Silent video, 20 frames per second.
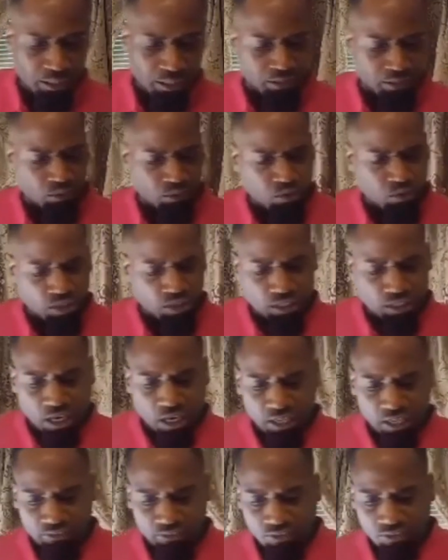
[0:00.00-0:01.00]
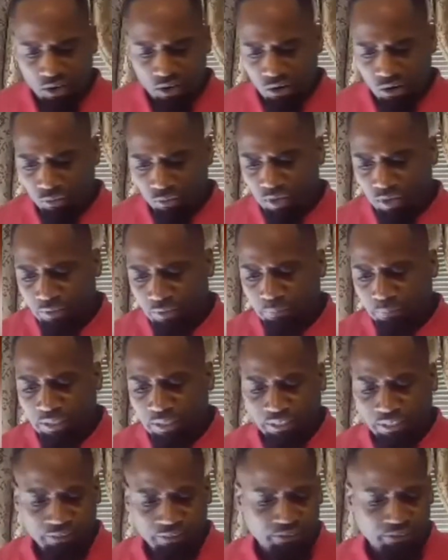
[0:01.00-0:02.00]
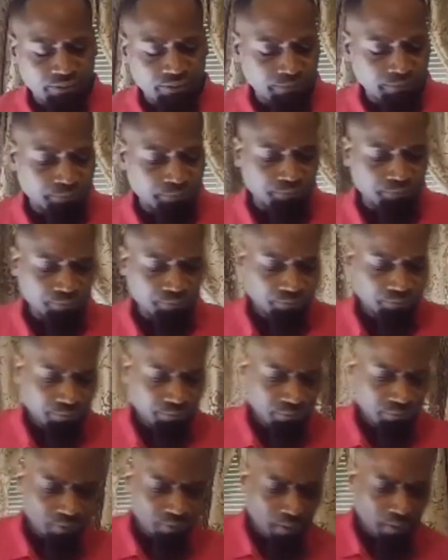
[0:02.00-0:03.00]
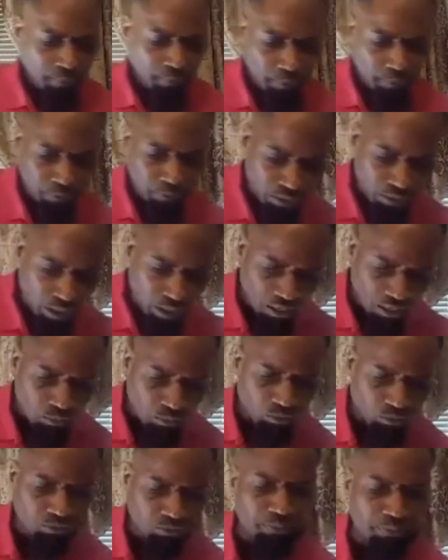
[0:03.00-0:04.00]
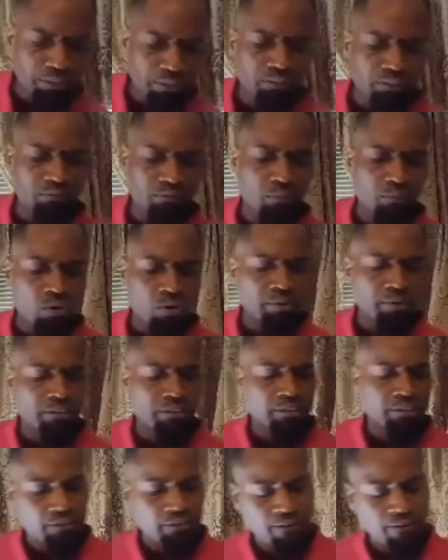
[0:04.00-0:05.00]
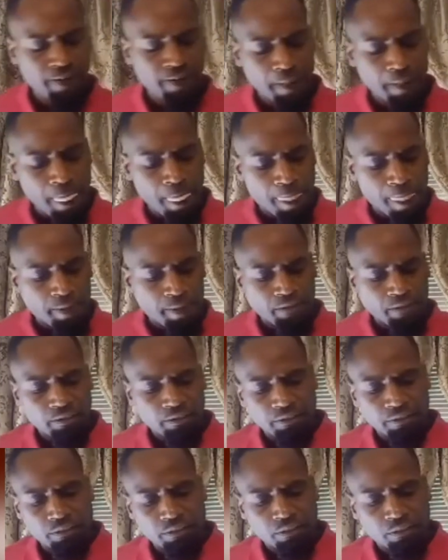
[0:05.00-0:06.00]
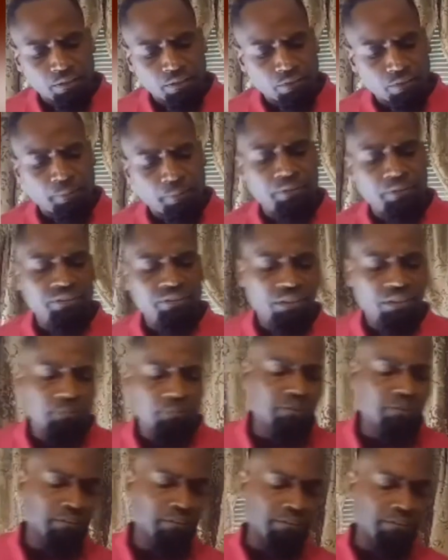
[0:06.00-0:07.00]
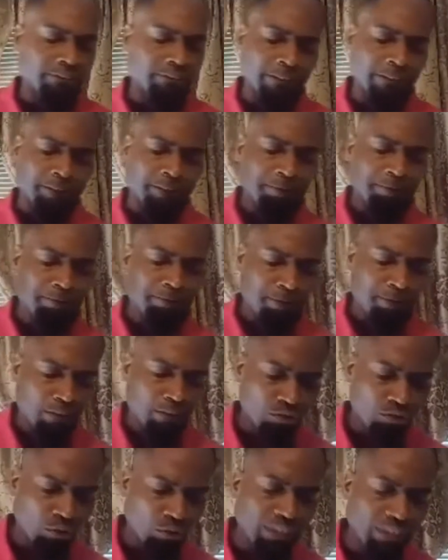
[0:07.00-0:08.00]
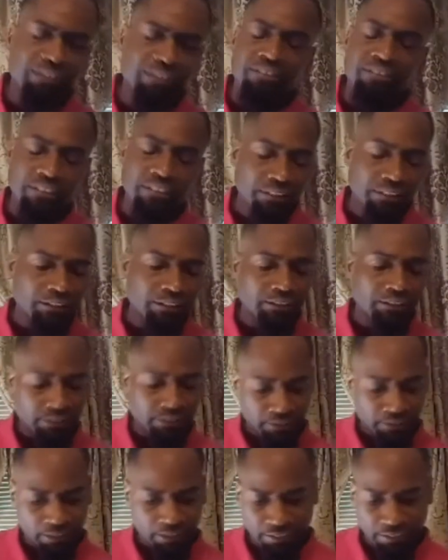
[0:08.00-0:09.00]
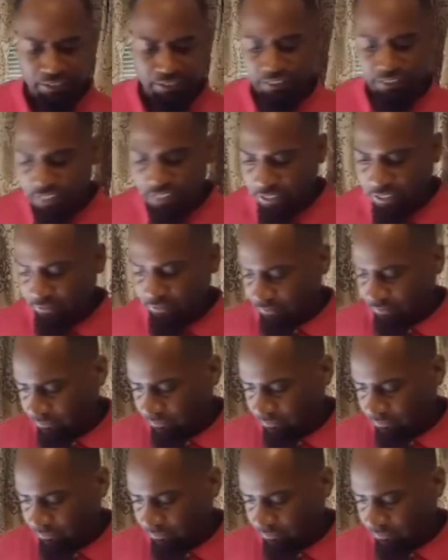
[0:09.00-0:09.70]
The word of God is already blessed. People of God, I want to speak this morning from the subject, You Ain't Seen Nothing Yet.